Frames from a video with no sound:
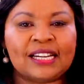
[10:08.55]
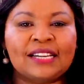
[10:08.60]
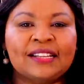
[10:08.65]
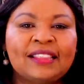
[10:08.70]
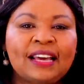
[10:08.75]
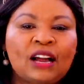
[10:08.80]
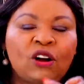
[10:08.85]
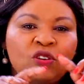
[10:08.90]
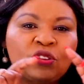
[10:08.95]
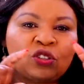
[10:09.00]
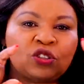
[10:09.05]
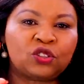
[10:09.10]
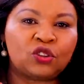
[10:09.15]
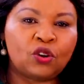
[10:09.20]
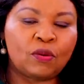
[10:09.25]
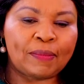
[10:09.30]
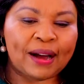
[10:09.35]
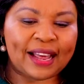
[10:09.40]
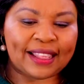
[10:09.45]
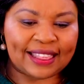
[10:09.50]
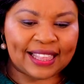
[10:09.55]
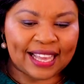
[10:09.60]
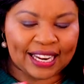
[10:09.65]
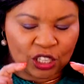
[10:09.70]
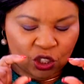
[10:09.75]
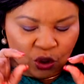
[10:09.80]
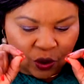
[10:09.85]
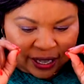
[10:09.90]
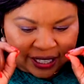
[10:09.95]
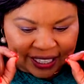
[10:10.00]
the consumer
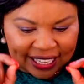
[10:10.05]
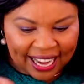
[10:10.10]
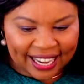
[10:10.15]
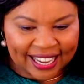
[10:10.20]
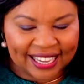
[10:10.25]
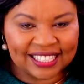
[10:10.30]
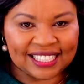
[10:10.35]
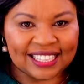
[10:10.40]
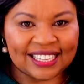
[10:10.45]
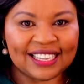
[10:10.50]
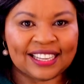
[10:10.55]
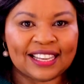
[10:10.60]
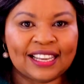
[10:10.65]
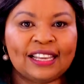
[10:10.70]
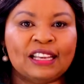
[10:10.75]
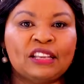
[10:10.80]
that you are targeting.